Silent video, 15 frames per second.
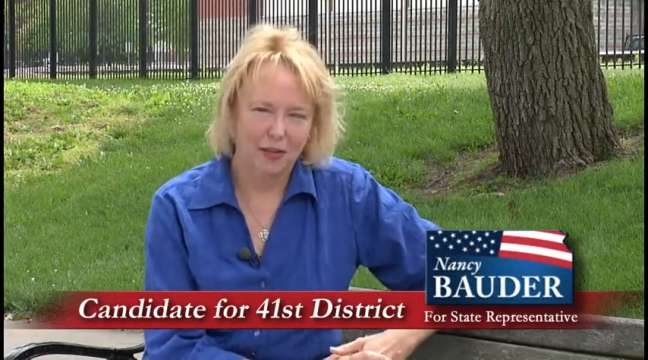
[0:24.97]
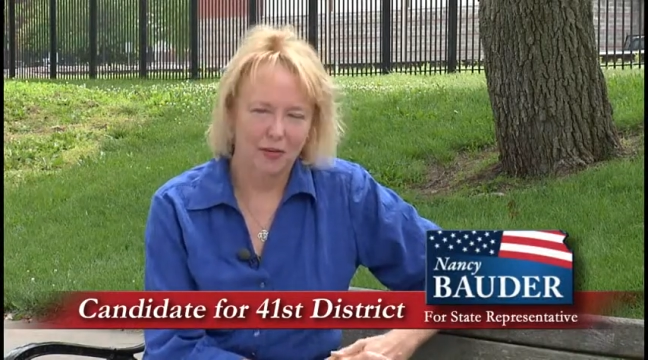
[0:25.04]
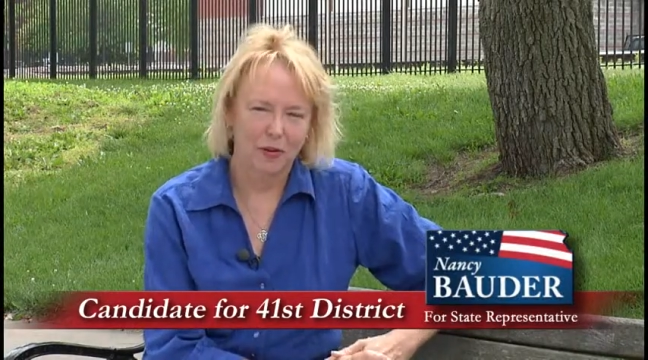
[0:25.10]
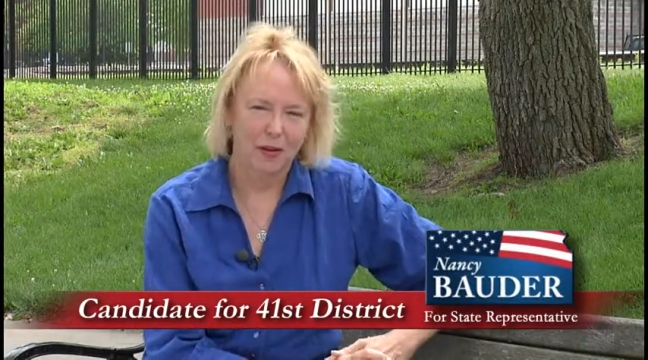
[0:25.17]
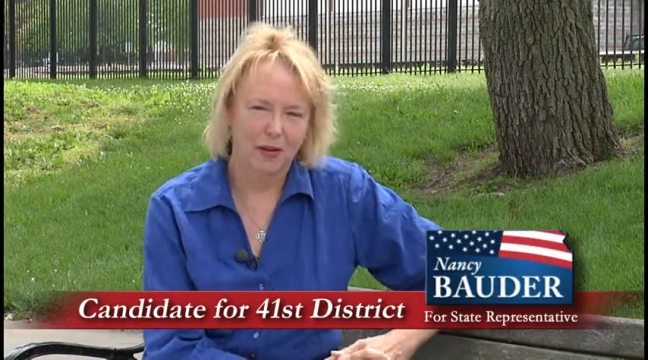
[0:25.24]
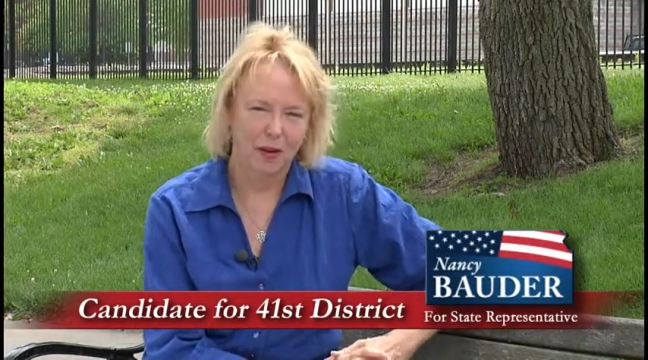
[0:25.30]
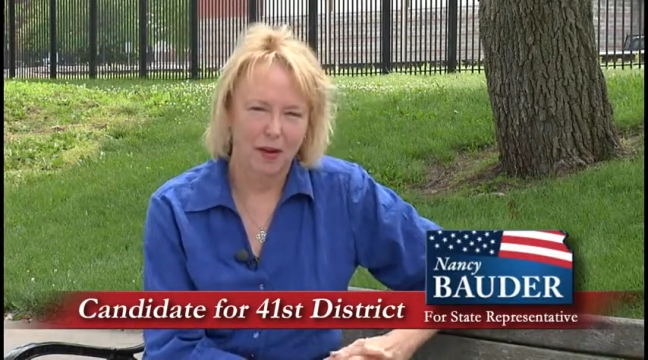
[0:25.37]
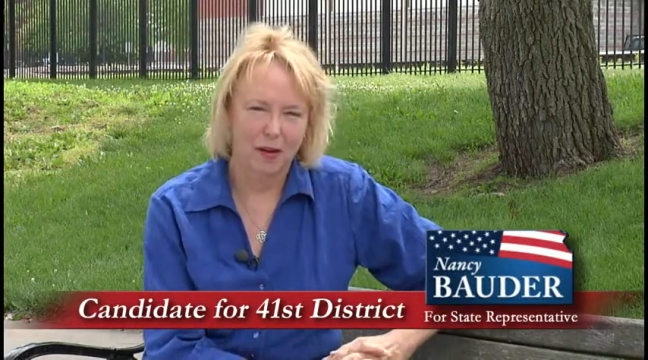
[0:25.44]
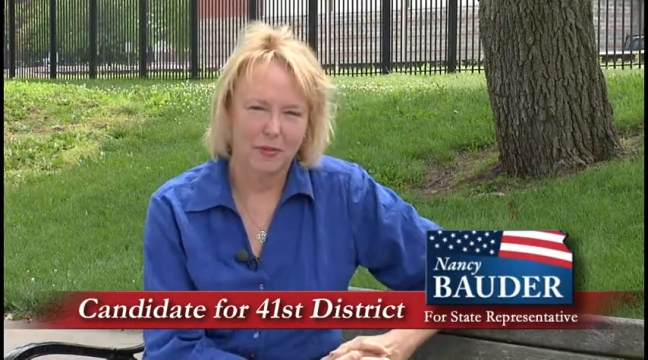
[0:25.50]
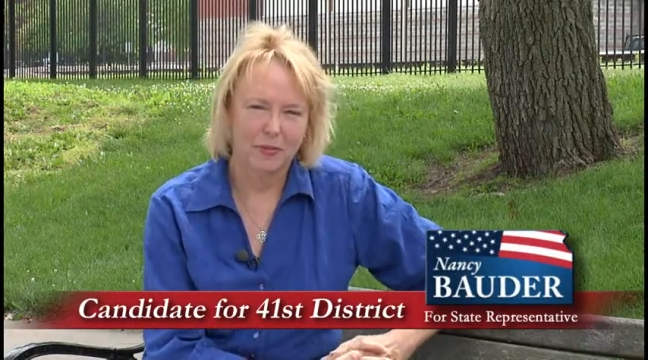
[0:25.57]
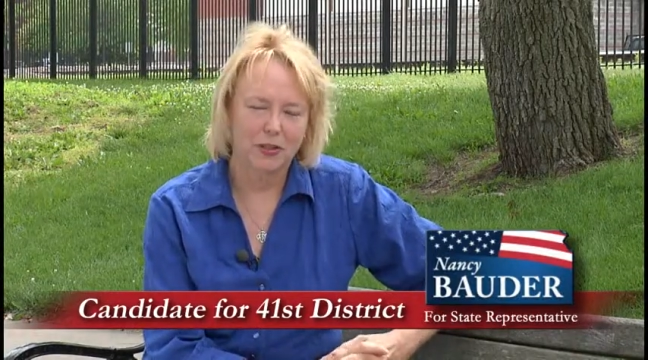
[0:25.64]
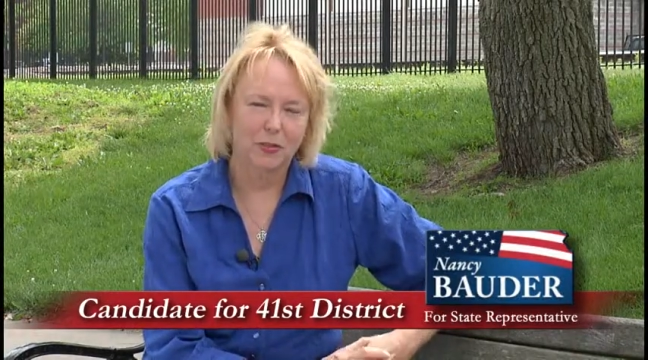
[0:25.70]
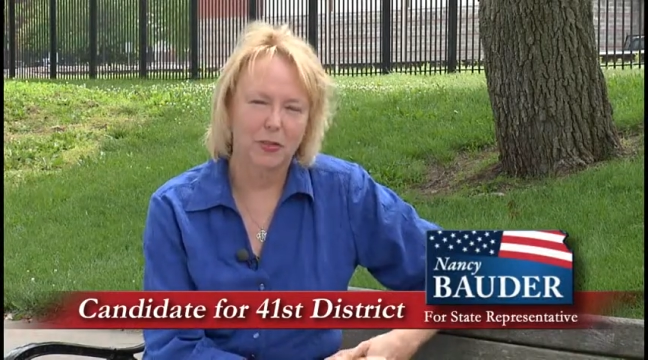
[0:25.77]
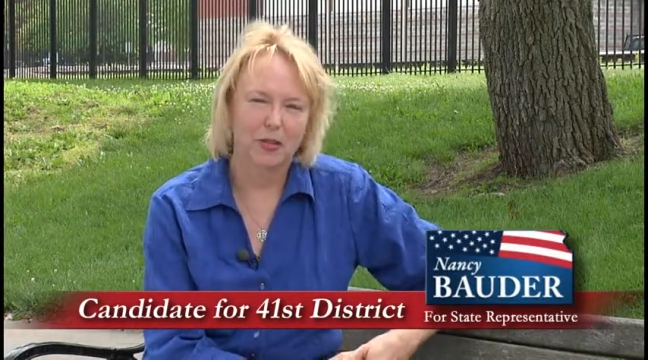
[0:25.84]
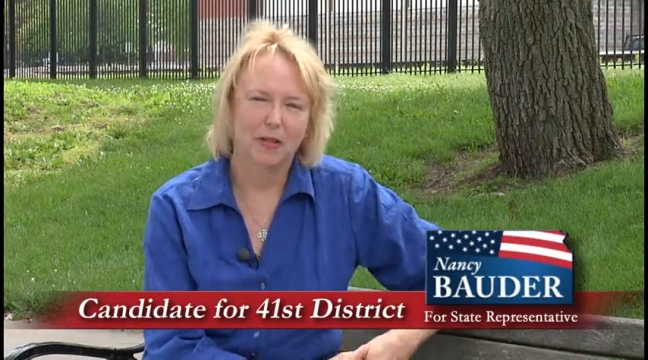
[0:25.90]
going on
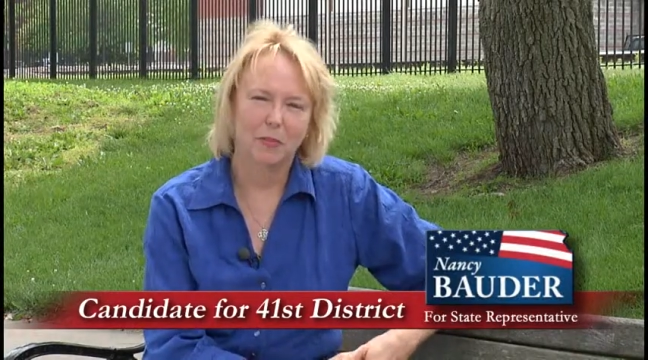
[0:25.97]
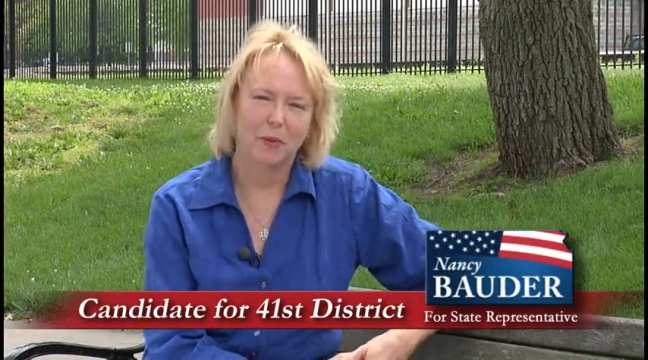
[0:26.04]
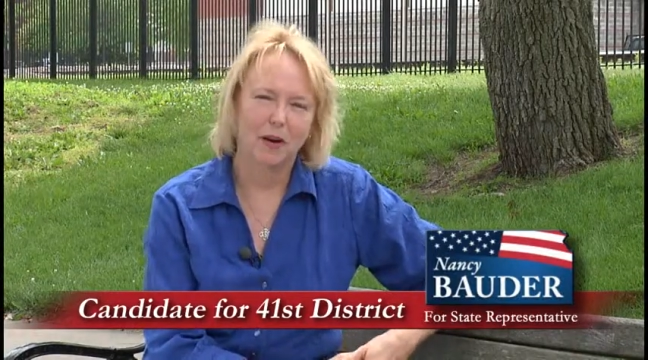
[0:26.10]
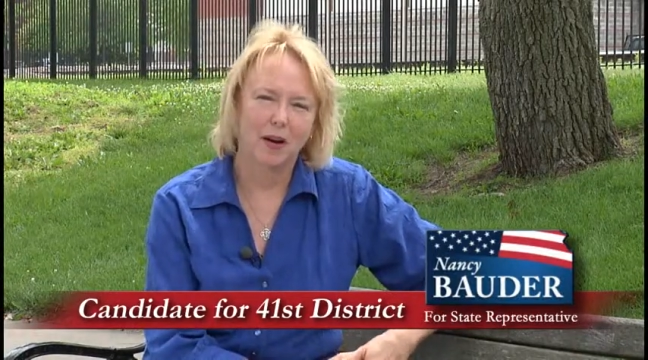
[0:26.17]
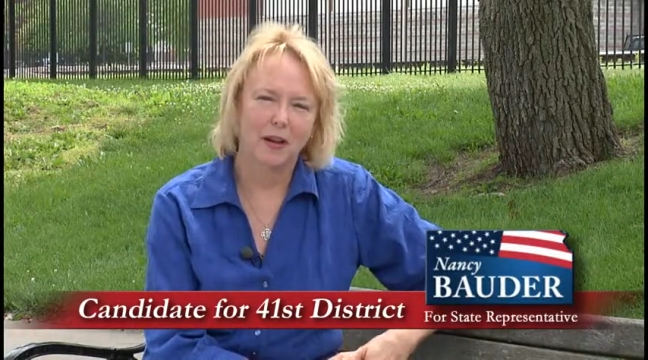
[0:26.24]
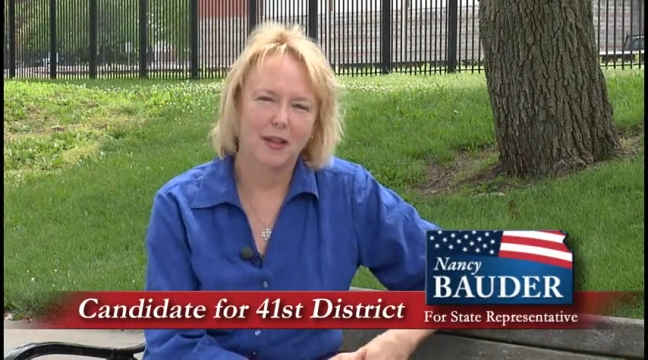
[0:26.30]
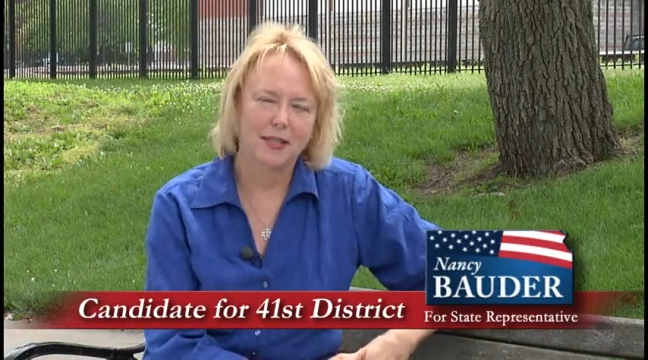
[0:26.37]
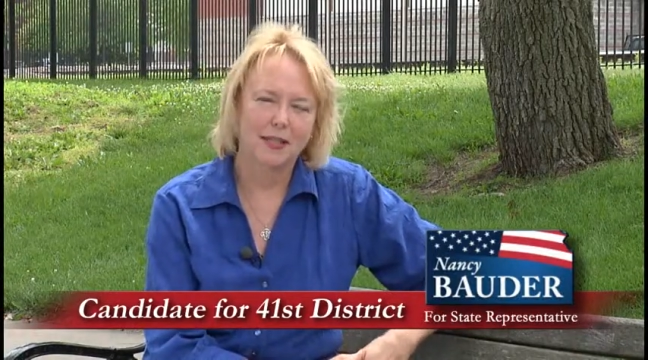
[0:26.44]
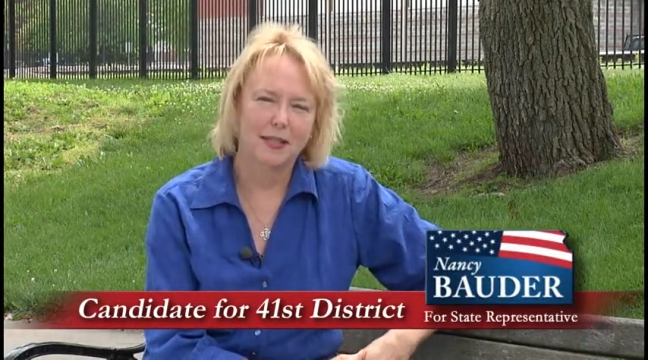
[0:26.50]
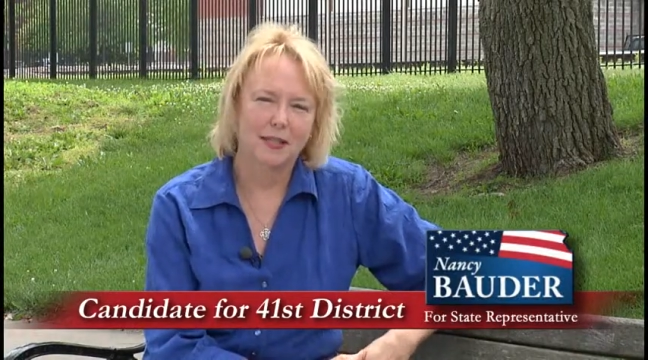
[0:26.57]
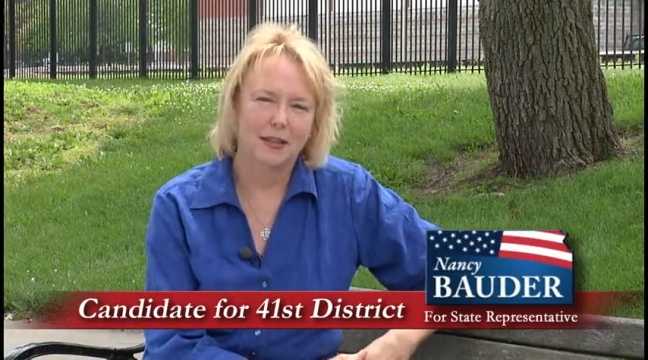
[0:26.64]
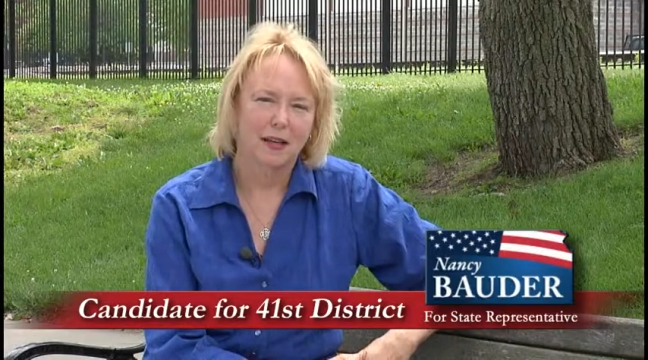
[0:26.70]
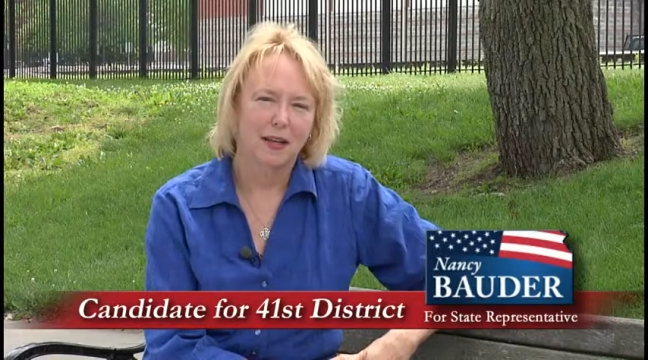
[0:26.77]
between the parties.